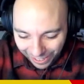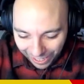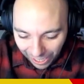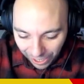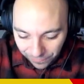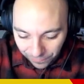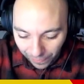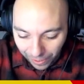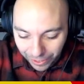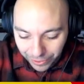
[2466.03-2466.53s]

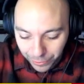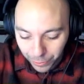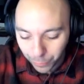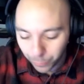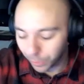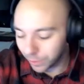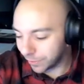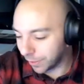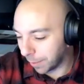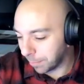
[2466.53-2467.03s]
If I knew
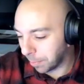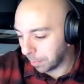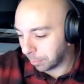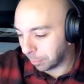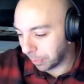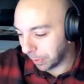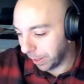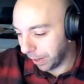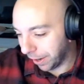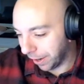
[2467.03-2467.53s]
what type of
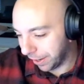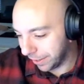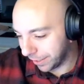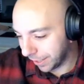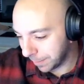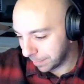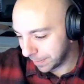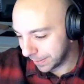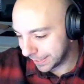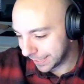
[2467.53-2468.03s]
bird,
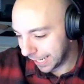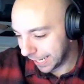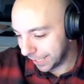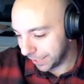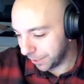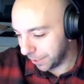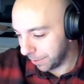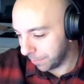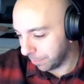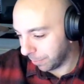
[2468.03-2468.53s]
I'd be
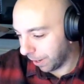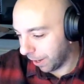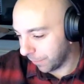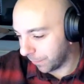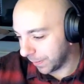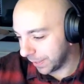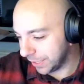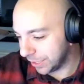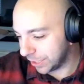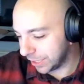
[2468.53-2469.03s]
telling you. But I
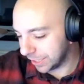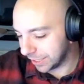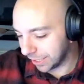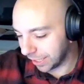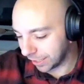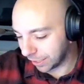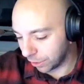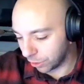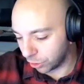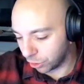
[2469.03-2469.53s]
think she's
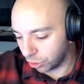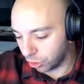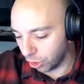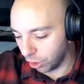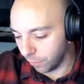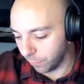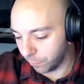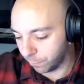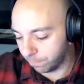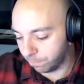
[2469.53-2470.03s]
like a
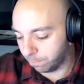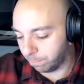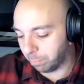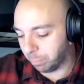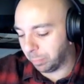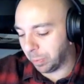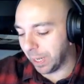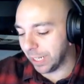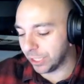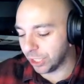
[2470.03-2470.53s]
dove,
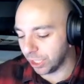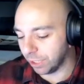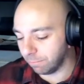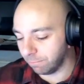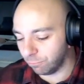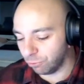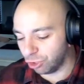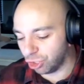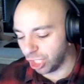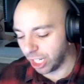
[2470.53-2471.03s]

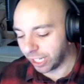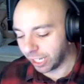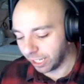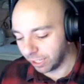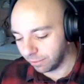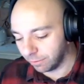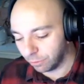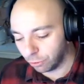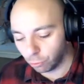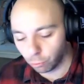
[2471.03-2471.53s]
pigeon,
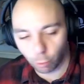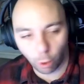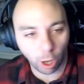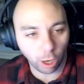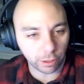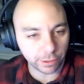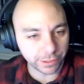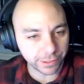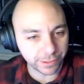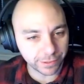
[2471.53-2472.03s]
chicken
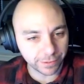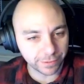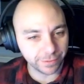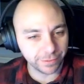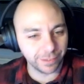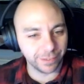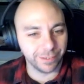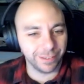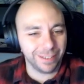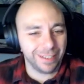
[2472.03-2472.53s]
cross.
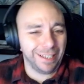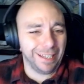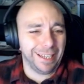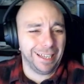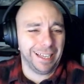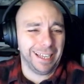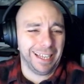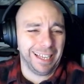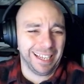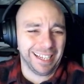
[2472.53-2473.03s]

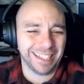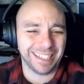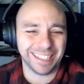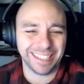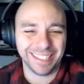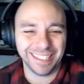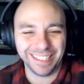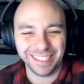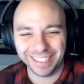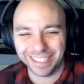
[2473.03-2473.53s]

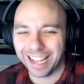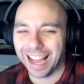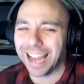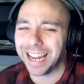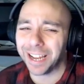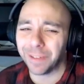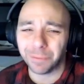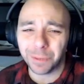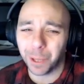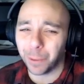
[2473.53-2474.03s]
I
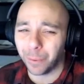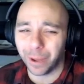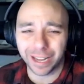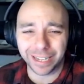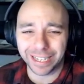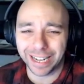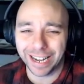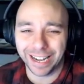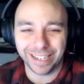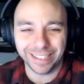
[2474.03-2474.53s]
have no
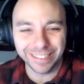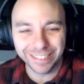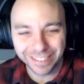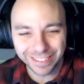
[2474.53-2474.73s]
idea.